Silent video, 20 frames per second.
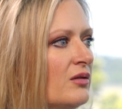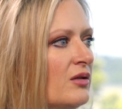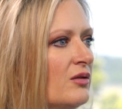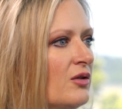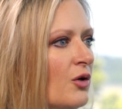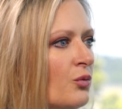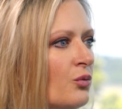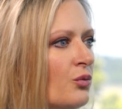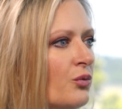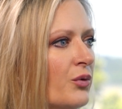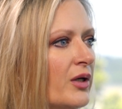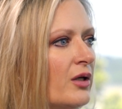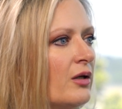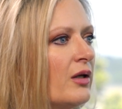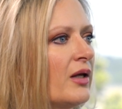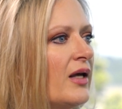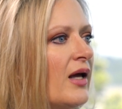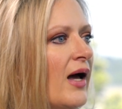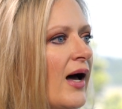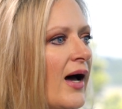the
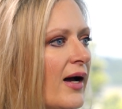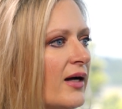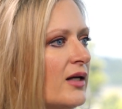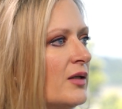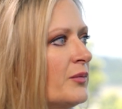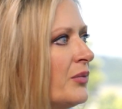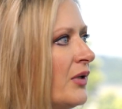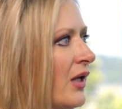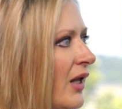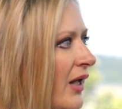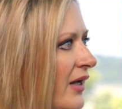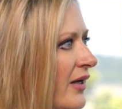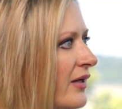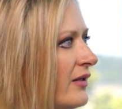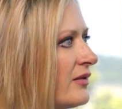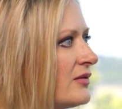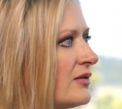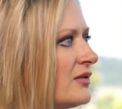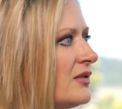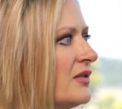really high
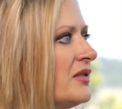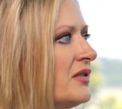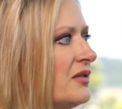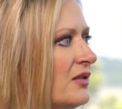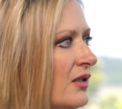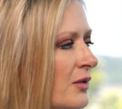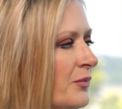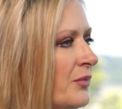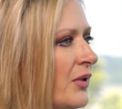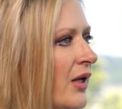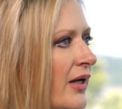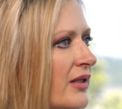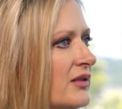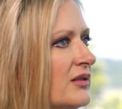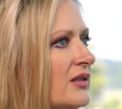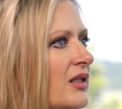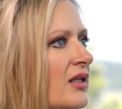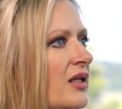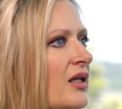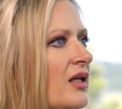
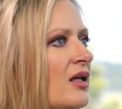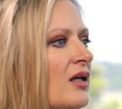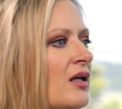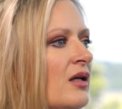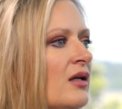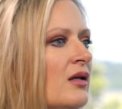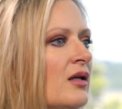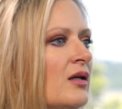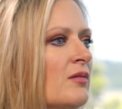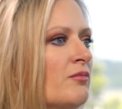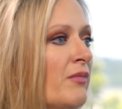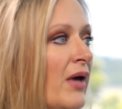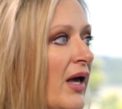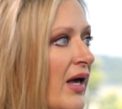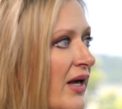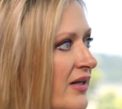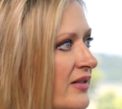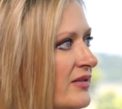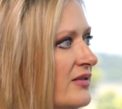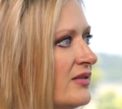complexity
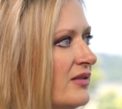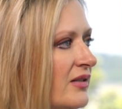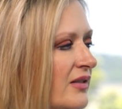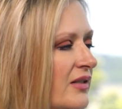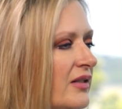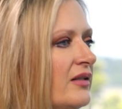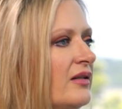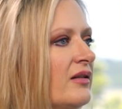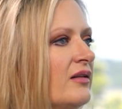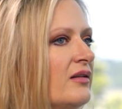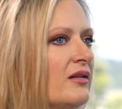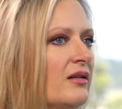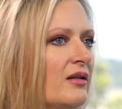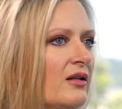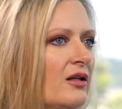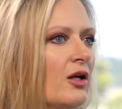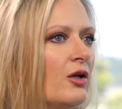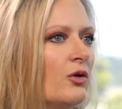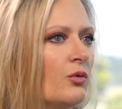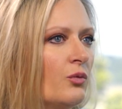meds,
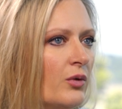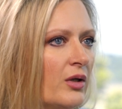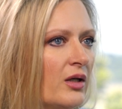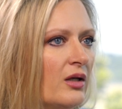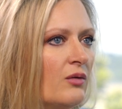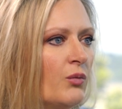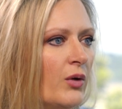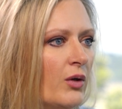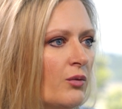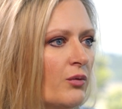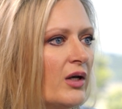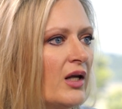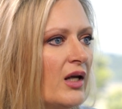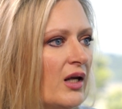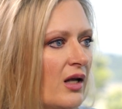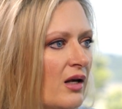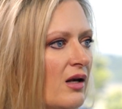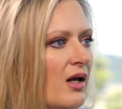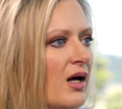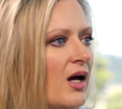then we would
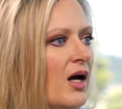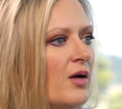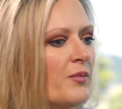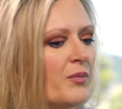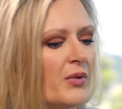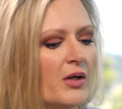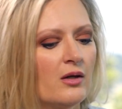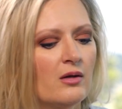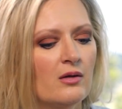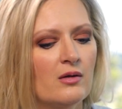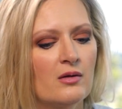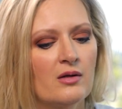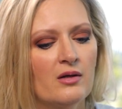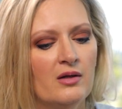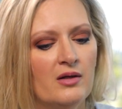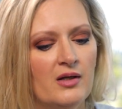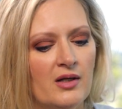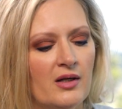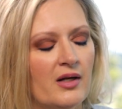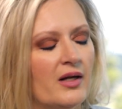end up
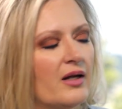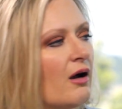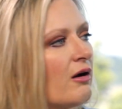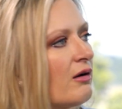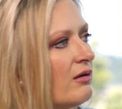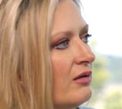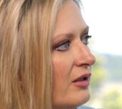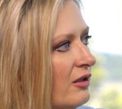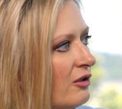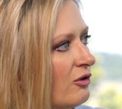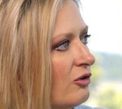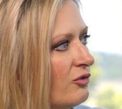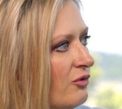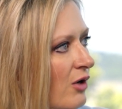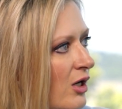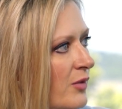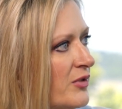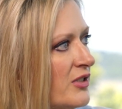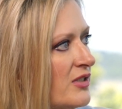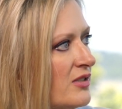getting our clinical
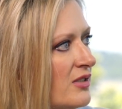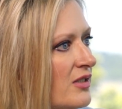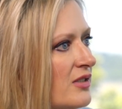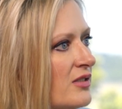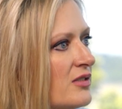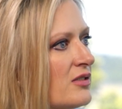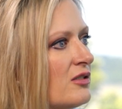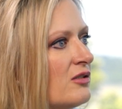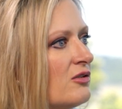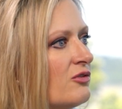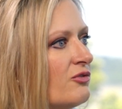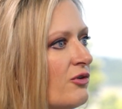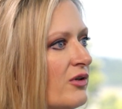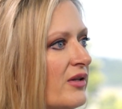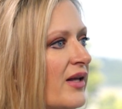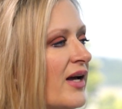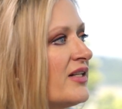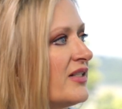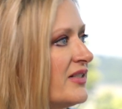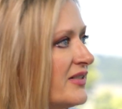pharmacist for
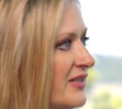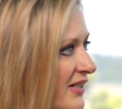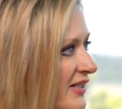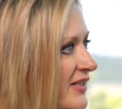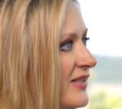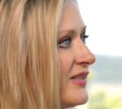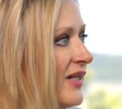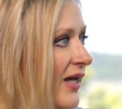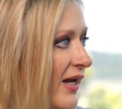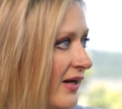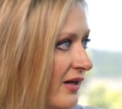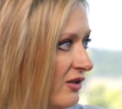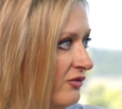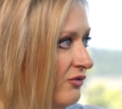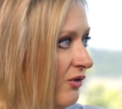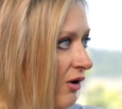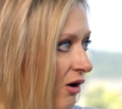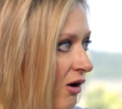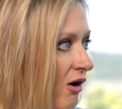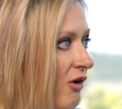that disease state
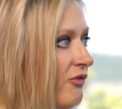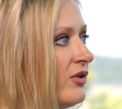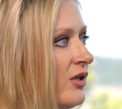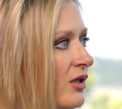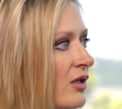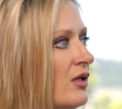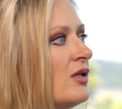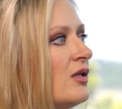involved,